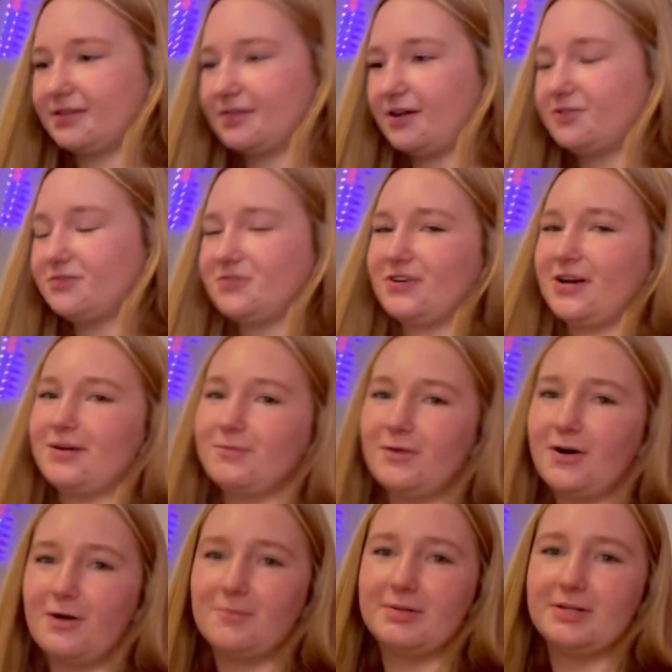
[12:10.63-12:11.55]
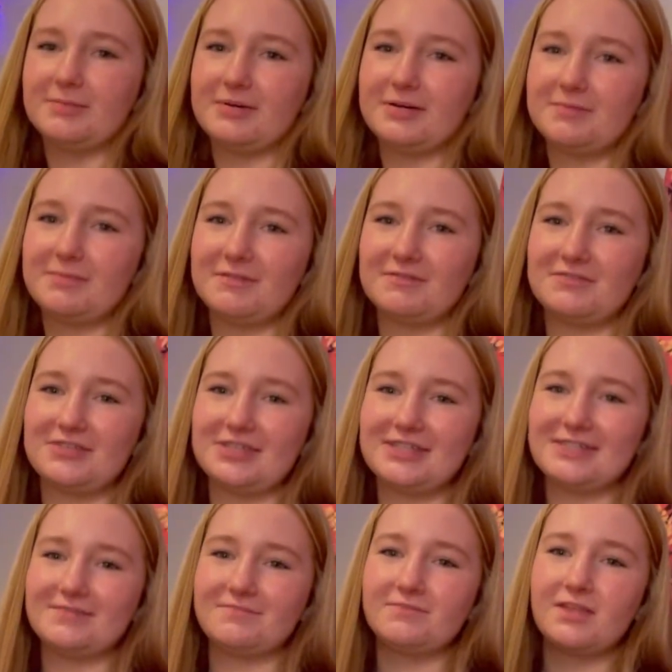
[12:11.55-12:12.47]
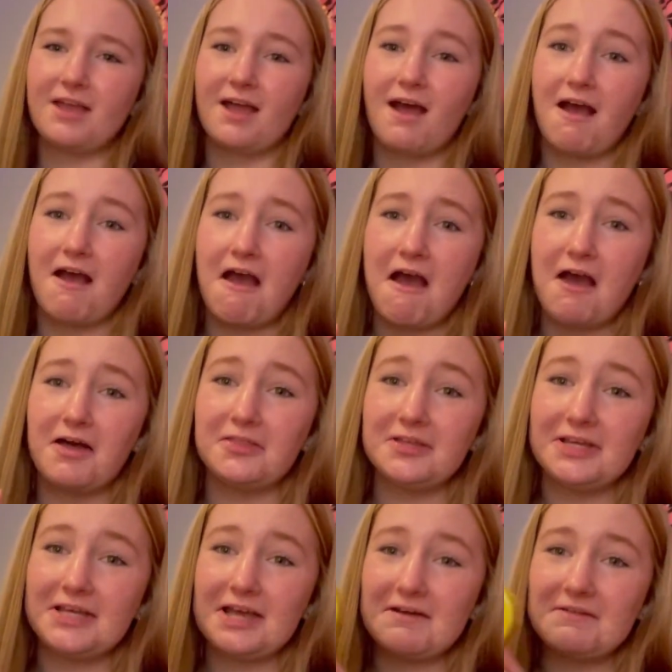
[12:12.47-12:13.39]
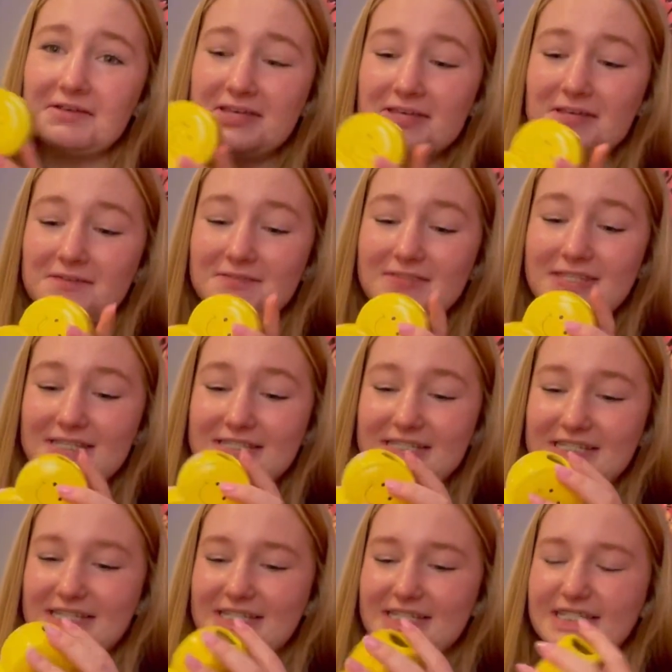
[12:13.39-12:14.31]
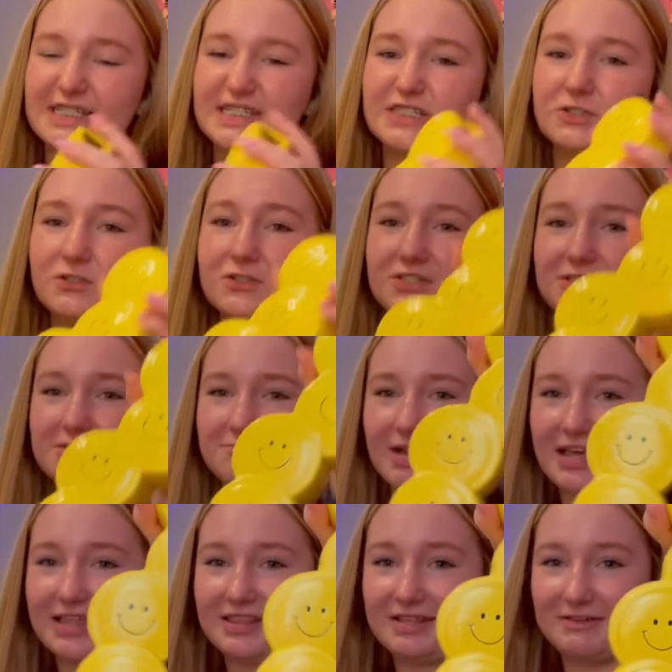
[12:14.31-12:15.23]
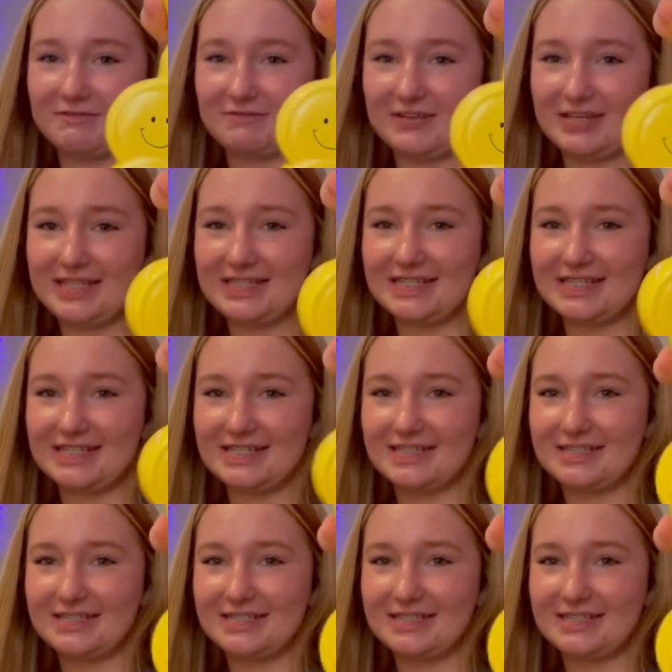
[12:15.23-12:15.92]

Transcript: I'll try them. We'll open them up after this. Okay. Look how cute this is. It's little smiley faces.